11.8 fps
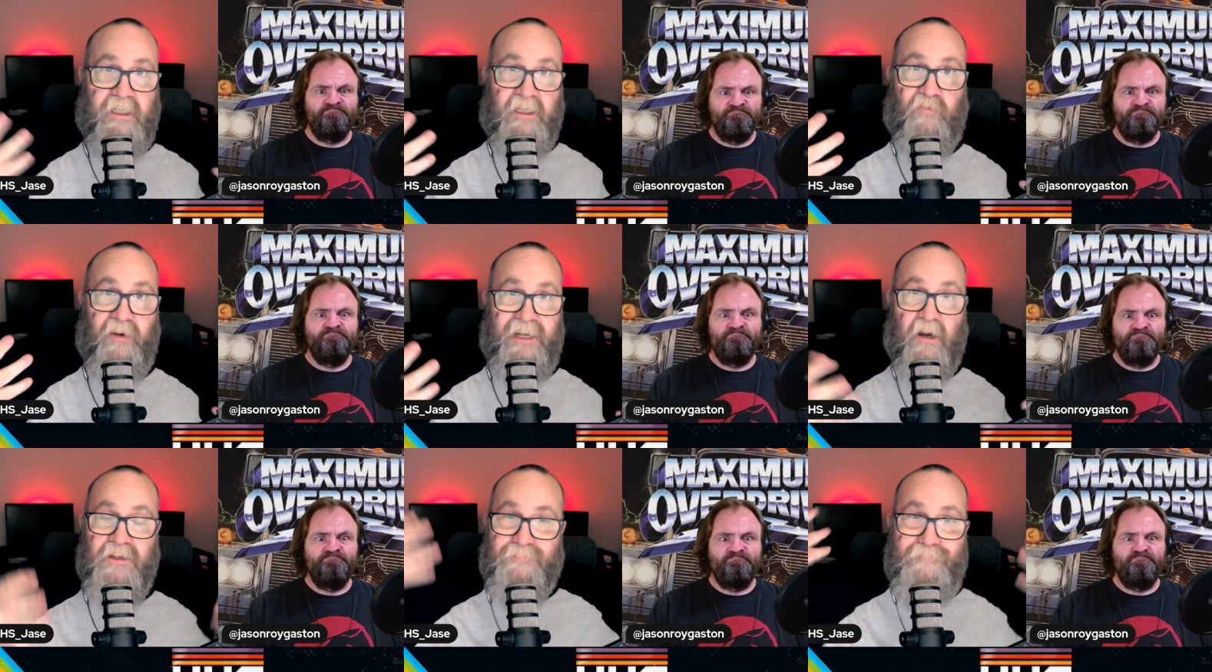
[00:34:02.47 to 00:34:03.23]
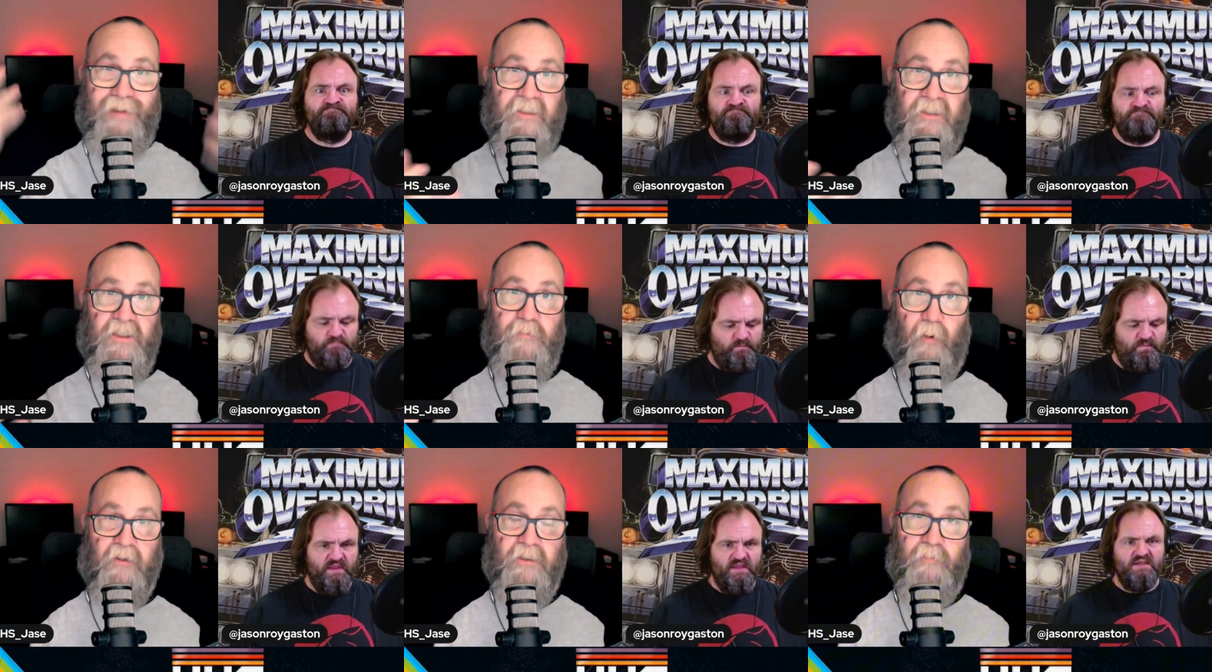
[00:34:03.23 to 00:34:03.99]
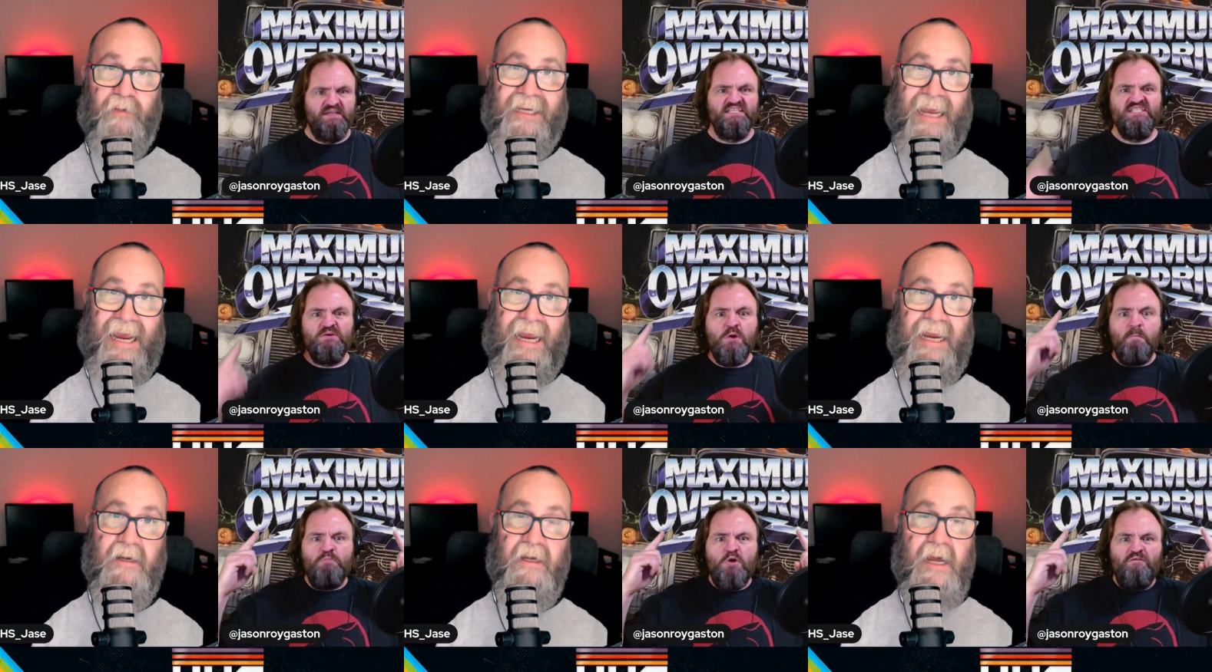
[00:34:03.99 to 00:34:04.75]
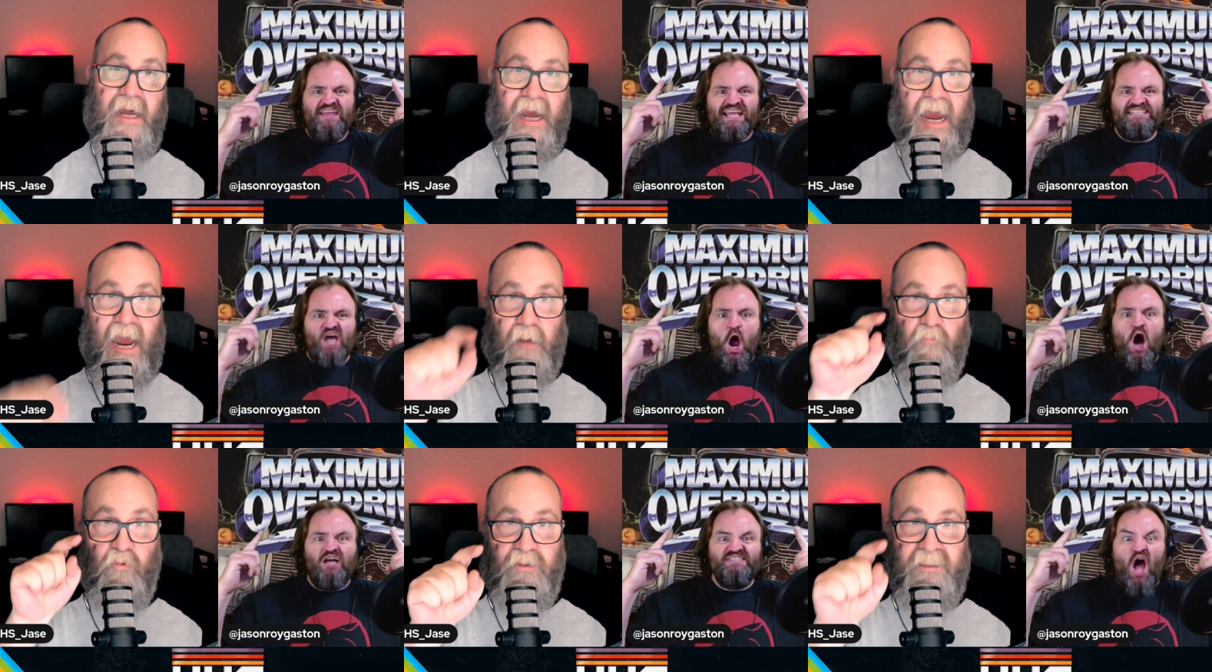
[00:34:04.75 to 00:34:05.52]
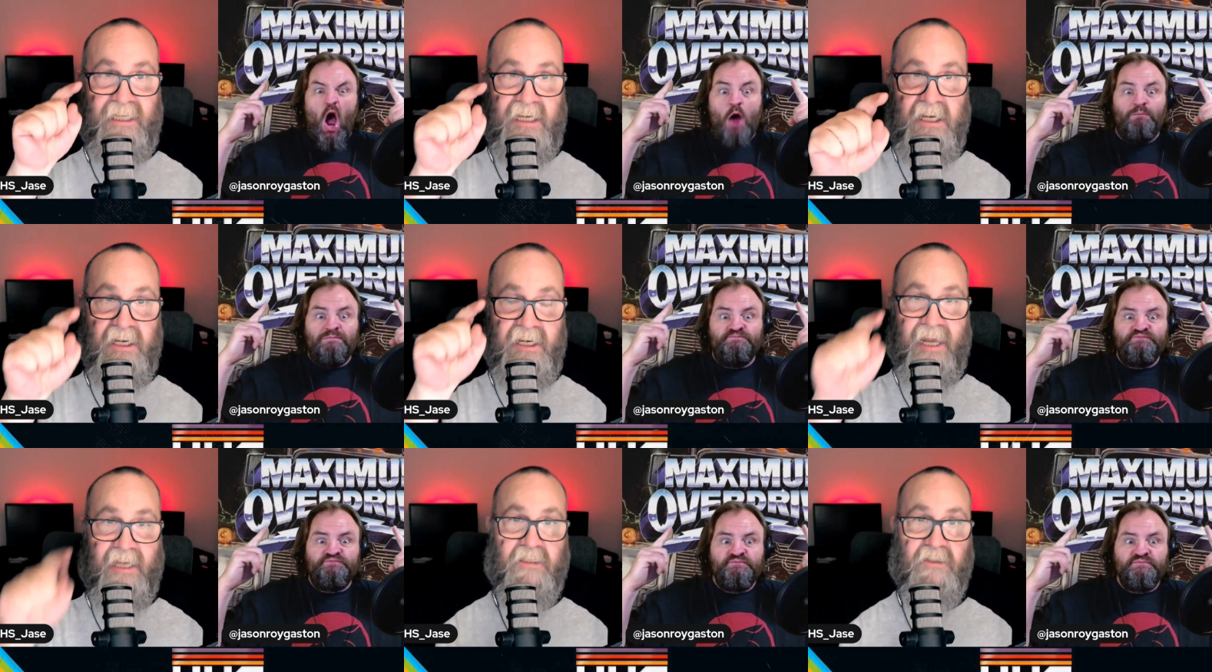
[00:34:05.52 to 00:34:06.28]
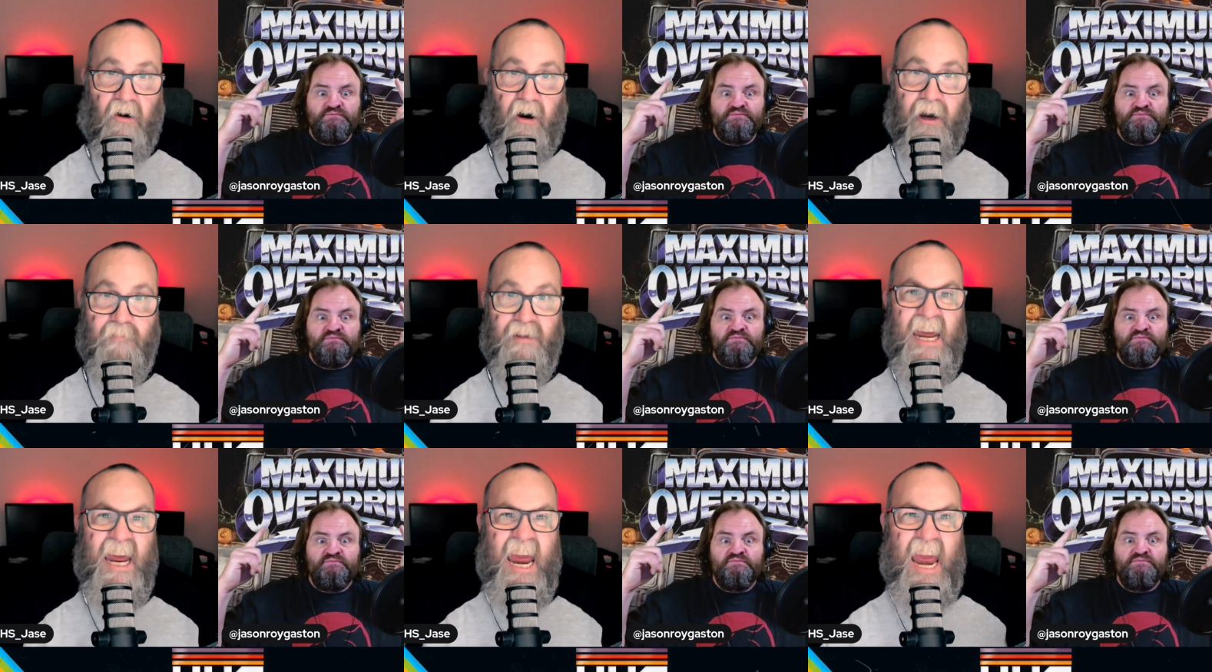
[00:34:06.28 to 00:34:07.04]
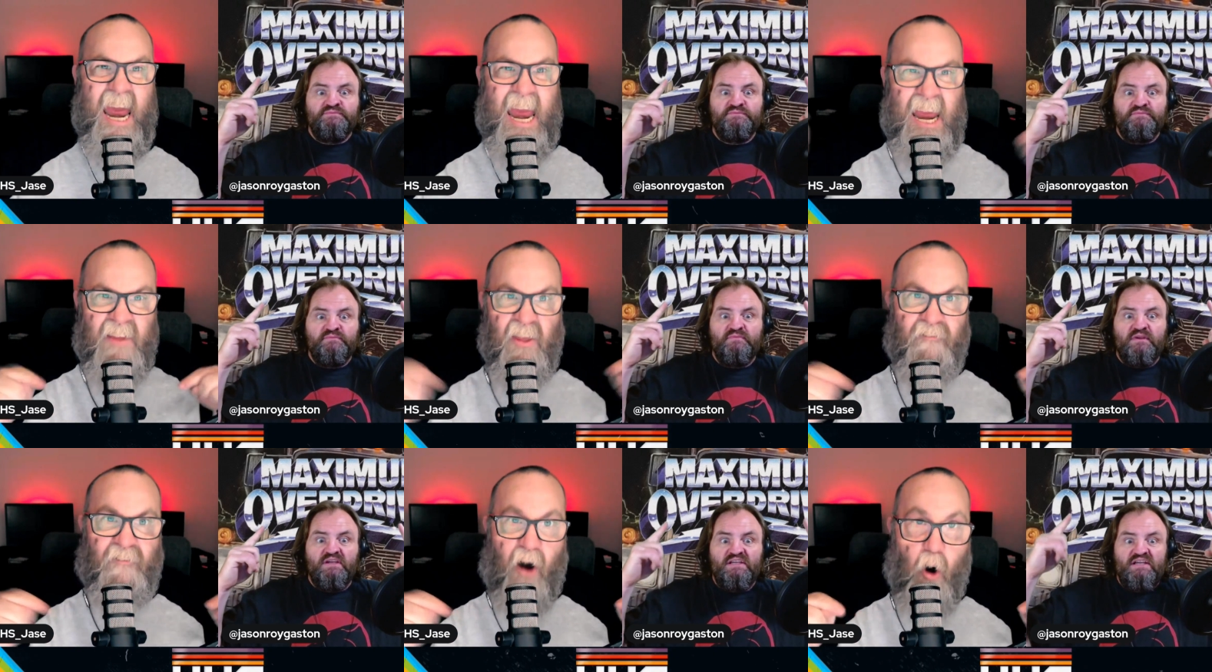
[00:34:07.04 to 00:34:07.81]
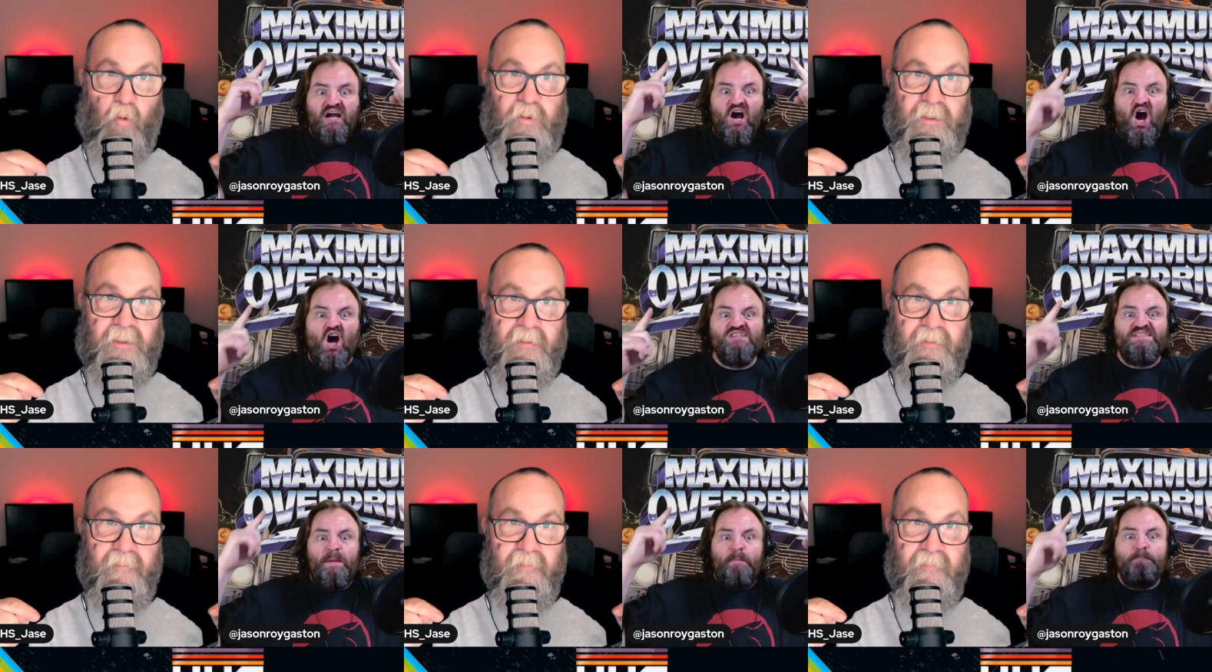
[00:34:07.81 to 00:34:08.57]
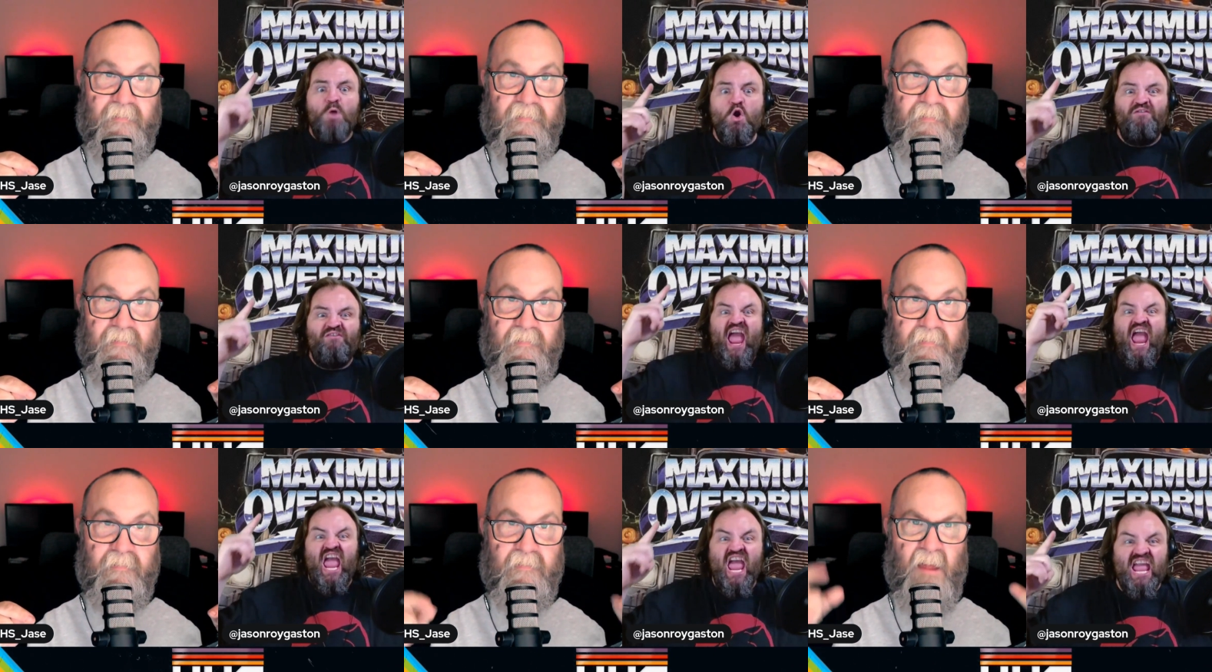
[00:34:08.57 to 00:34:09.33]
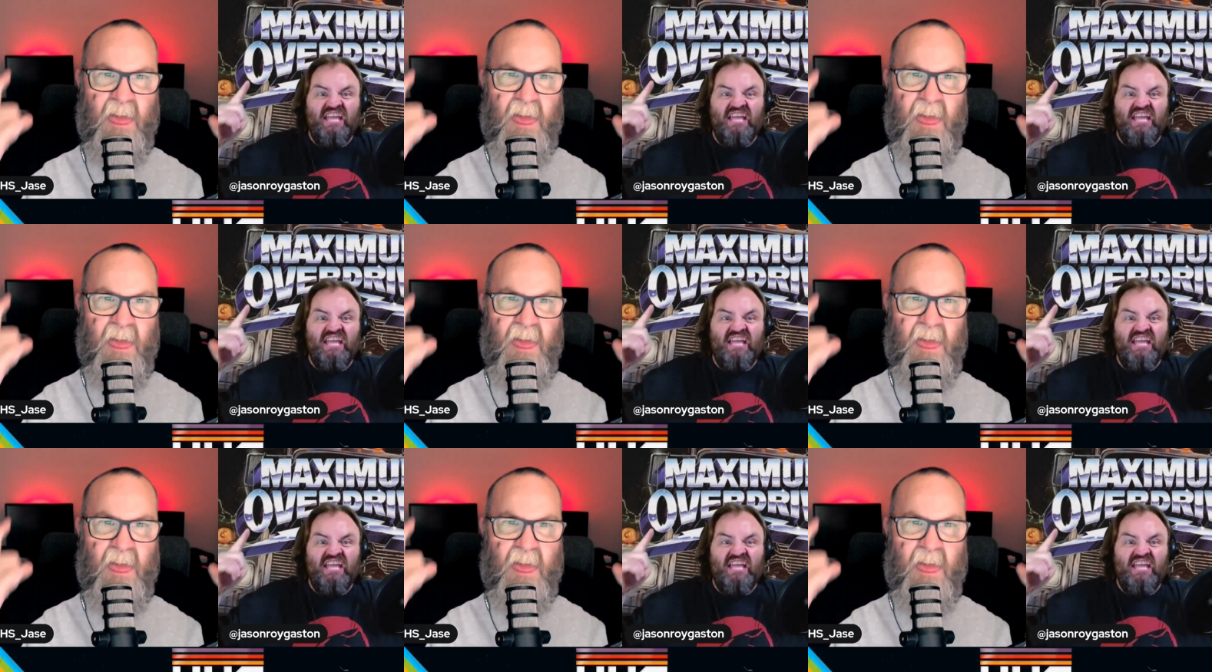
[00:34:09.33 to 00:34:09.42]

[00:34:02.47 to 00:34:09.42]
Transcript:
Speaker 1: this video as much as you possibly can. And we'll see you next time in the vault
Speaker 2: movie.